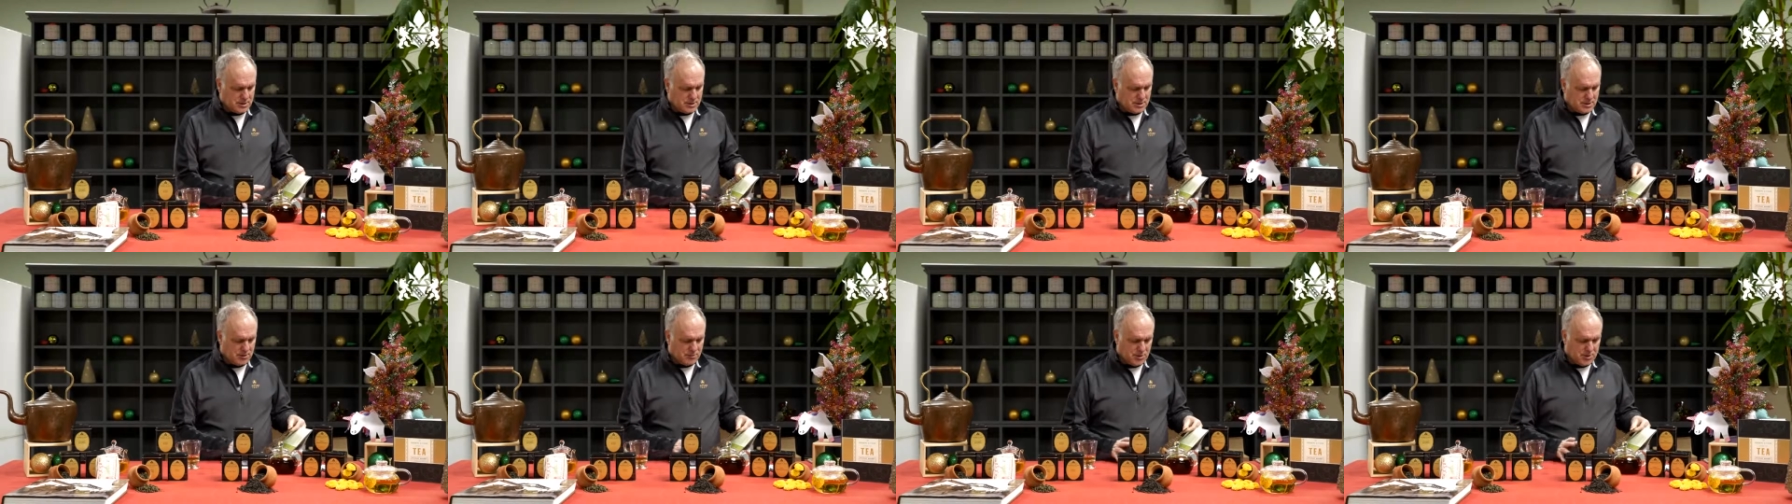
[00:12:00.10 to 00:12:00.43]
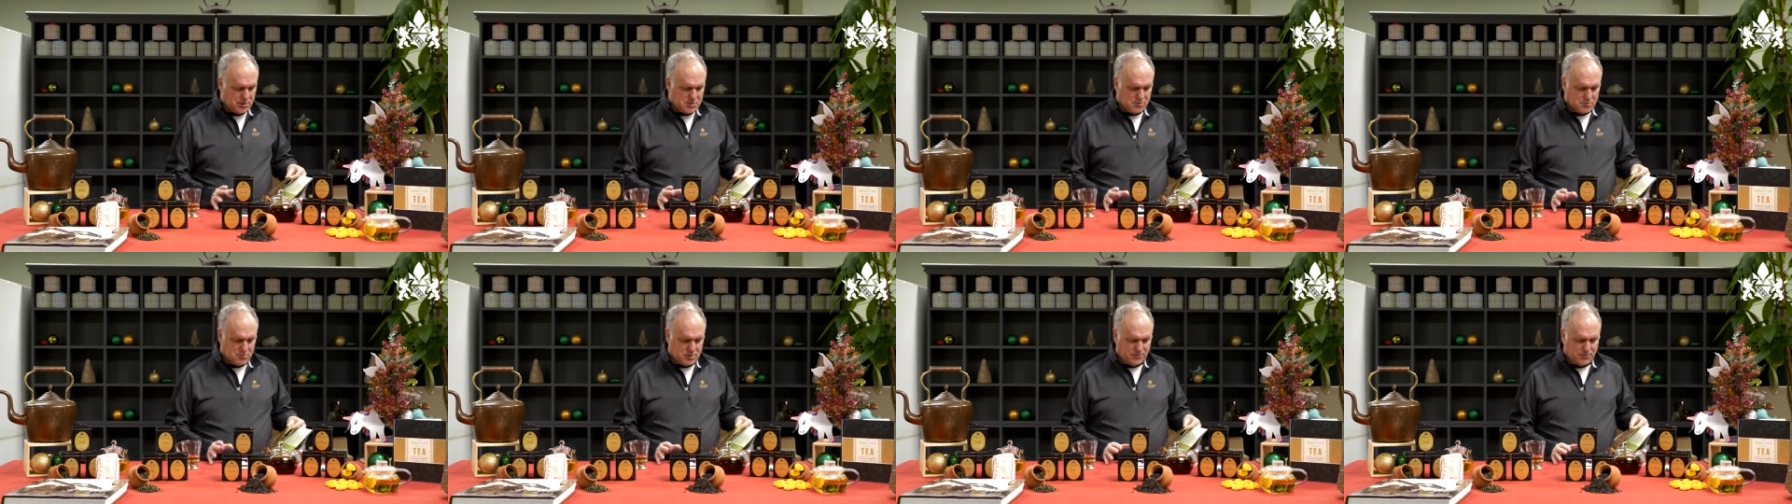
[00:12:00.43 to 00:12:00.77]
found
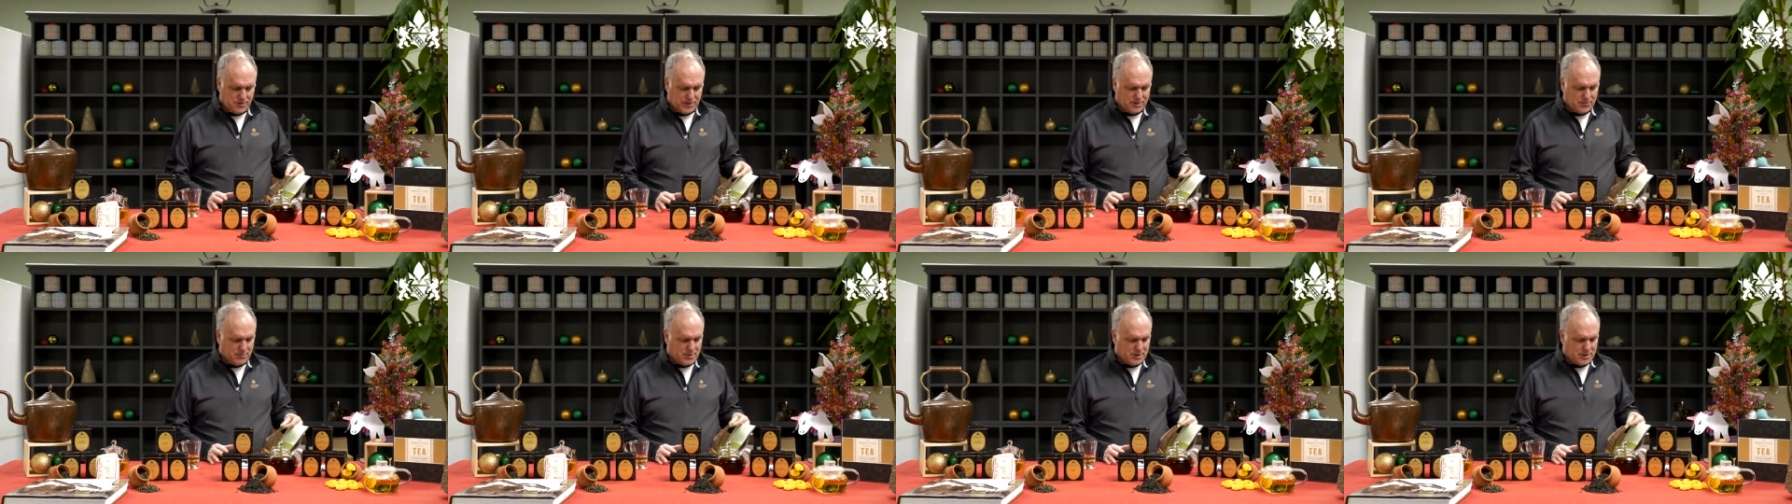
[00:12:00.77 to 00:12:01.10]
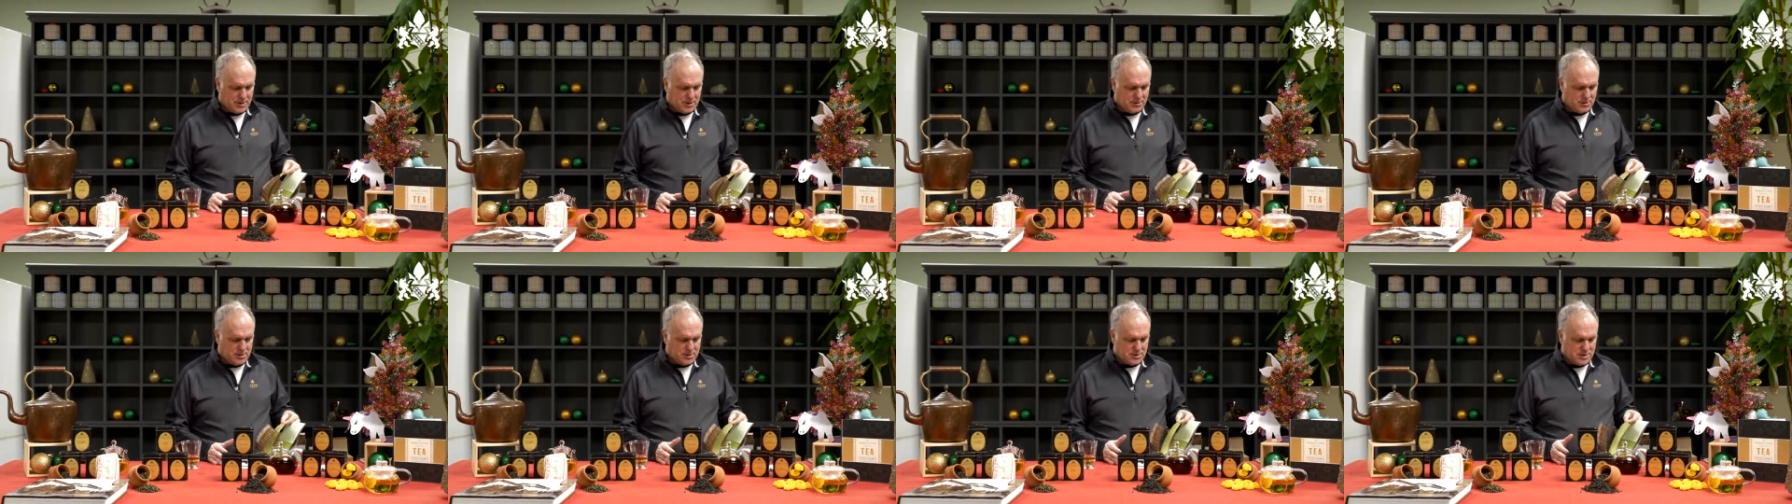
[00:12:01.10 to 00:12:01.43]
out
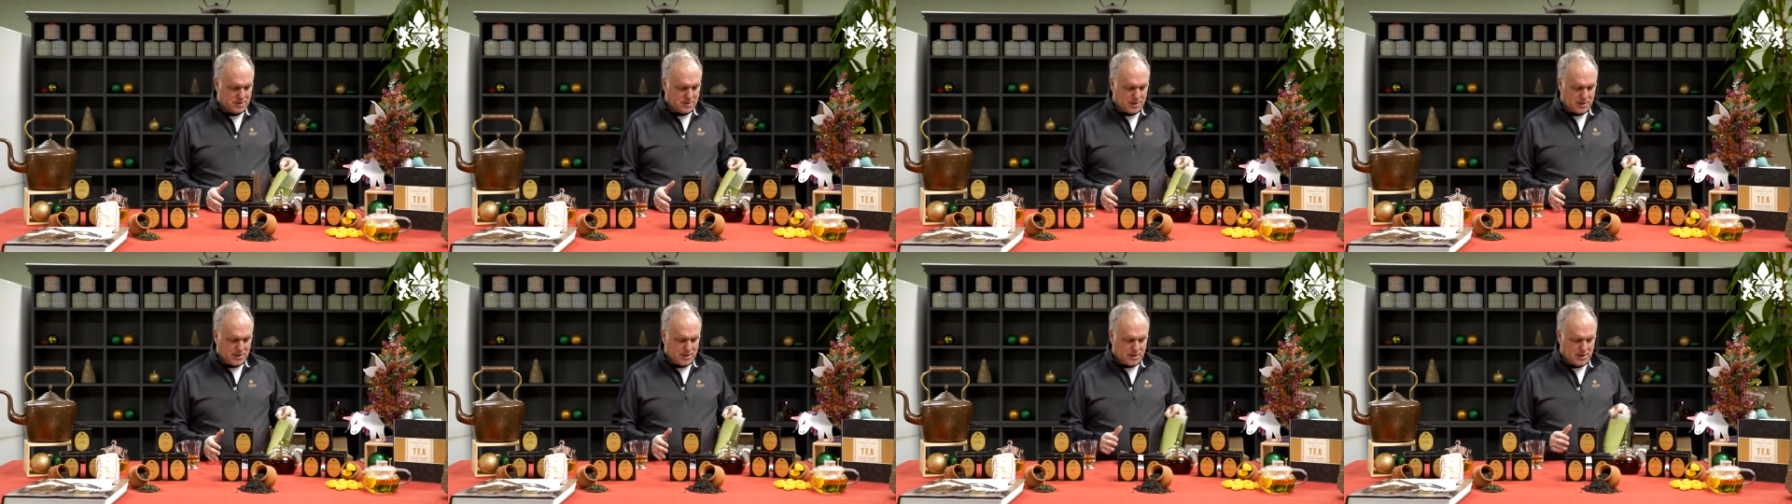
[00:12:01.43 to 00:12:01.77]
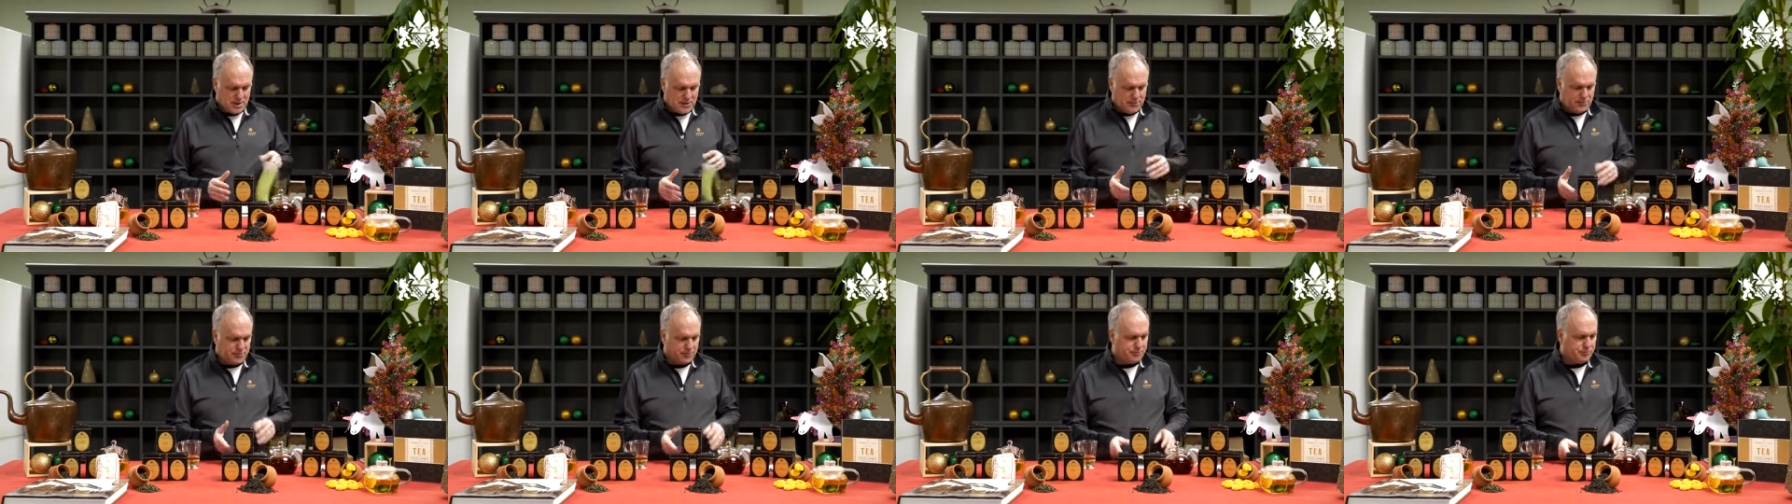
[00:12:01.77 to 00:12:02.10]
today.
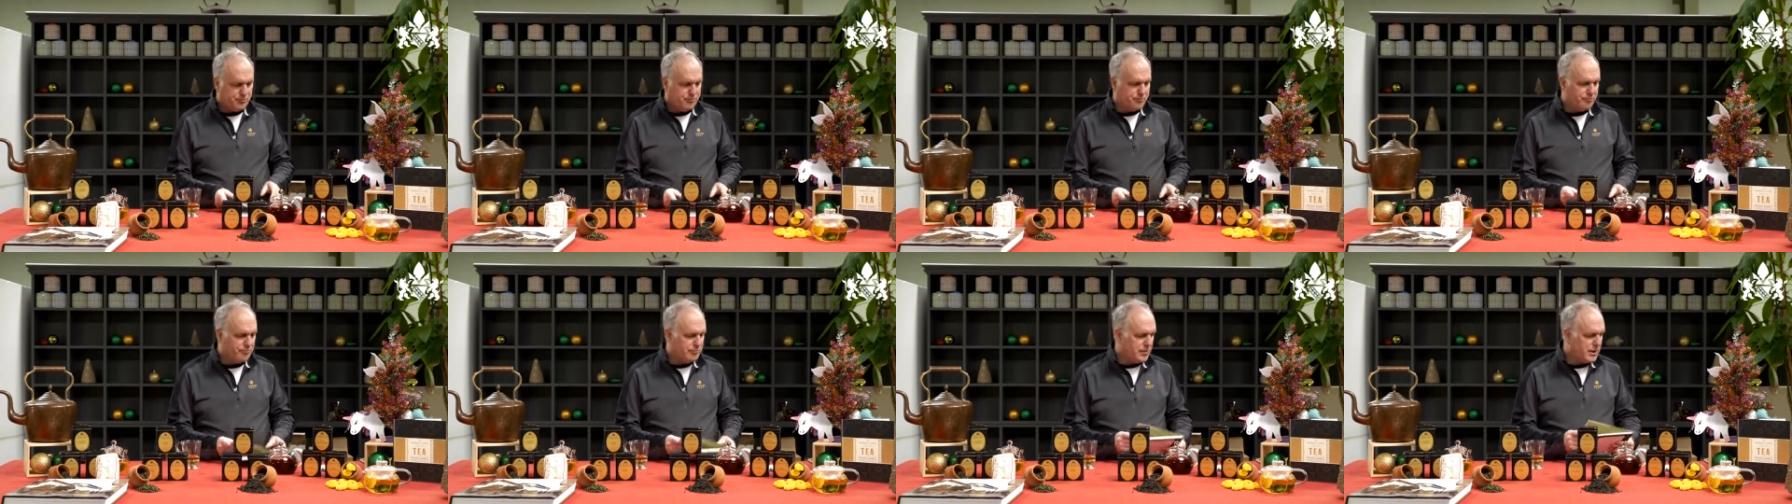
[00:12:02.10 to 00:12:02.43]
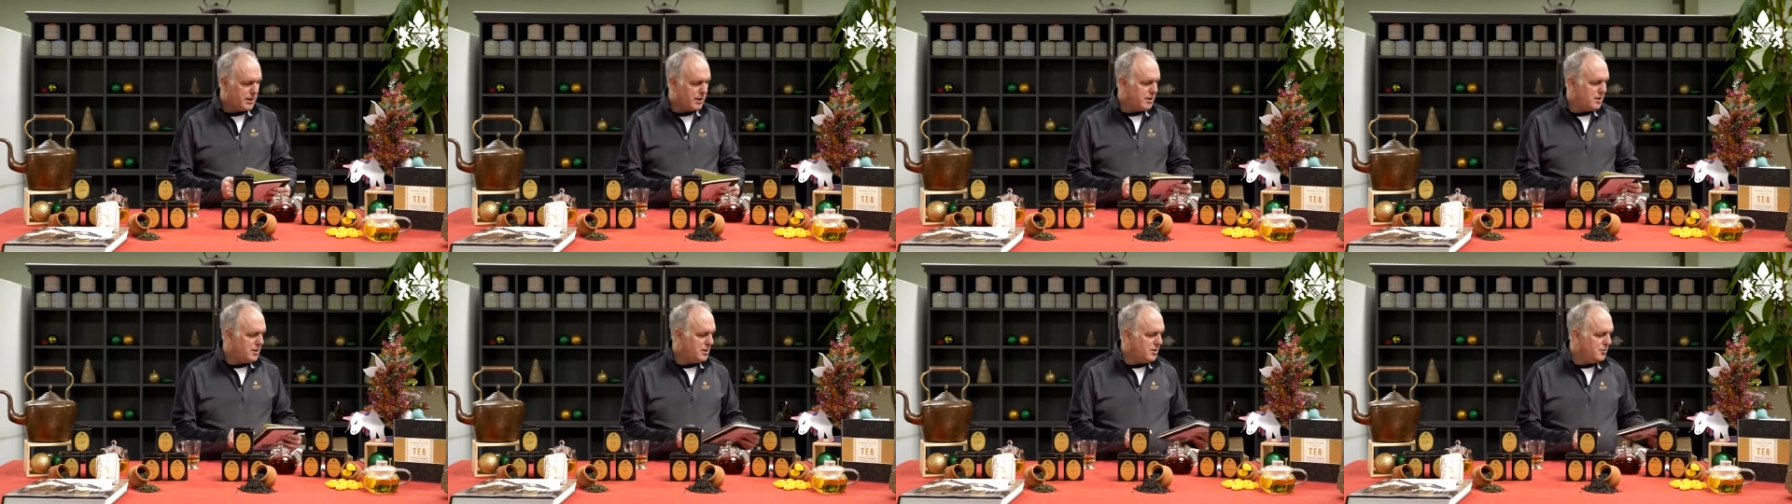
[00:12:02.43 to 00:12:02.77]
We
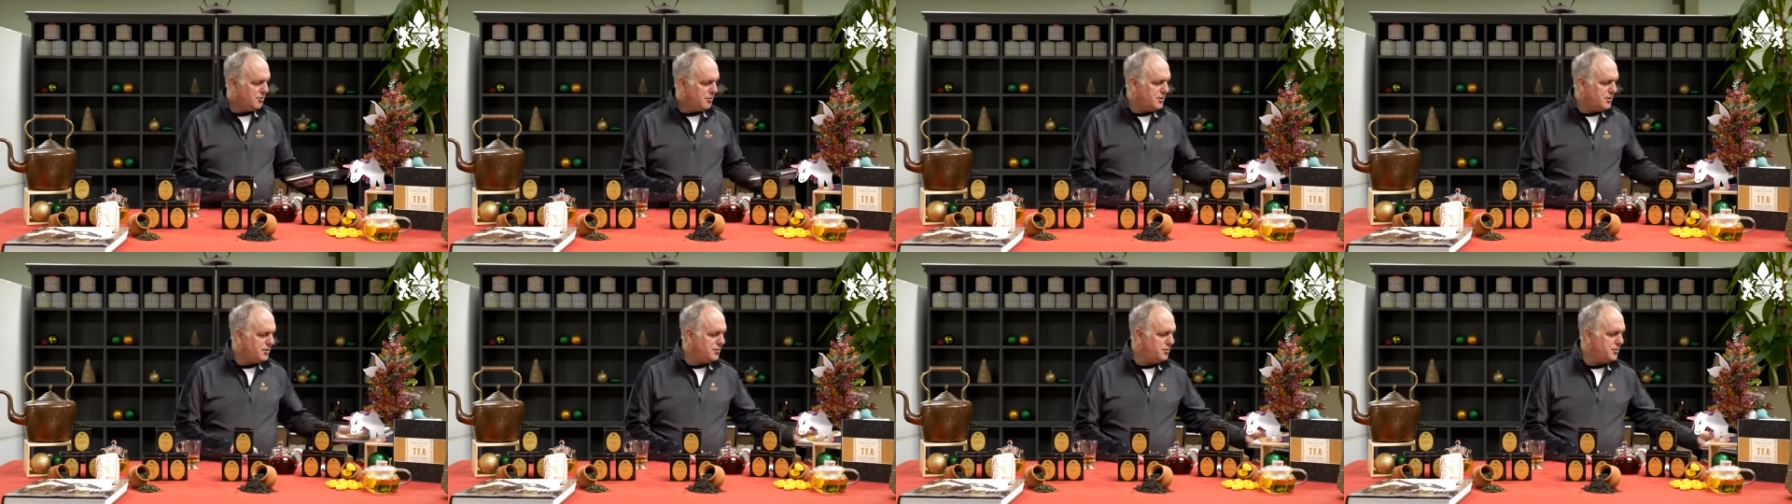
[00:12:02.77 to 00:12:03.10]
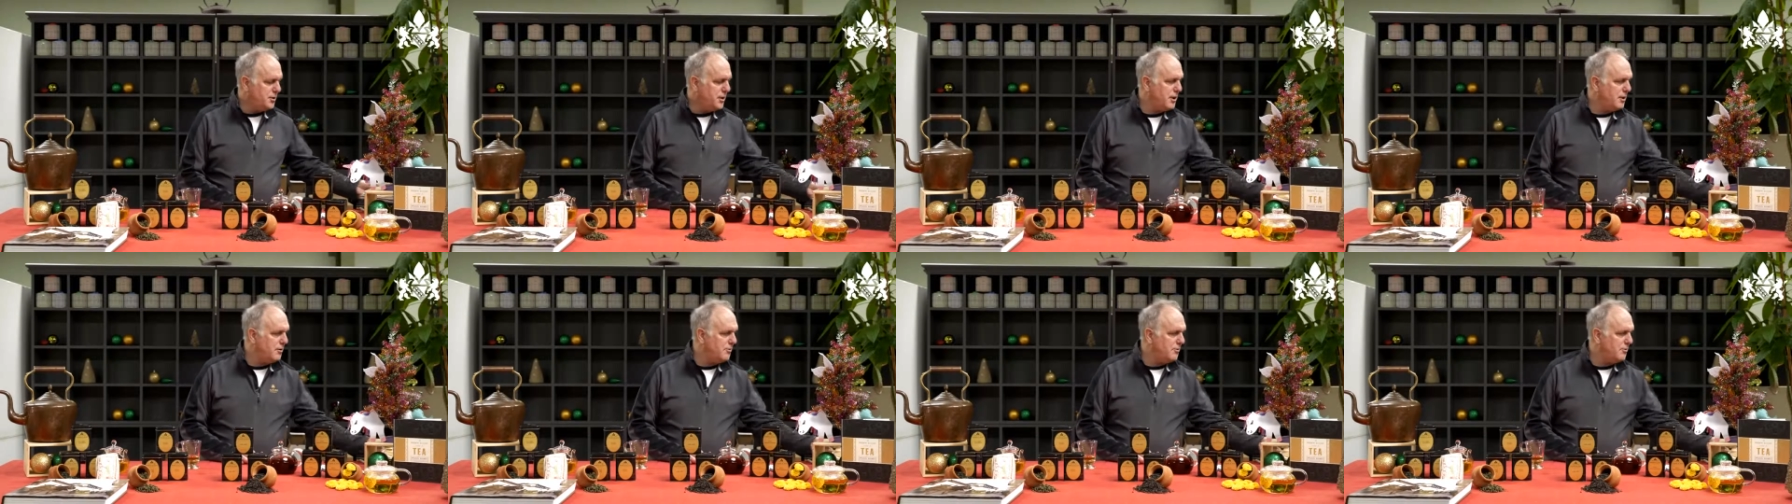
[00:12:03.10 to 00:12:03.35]
do have a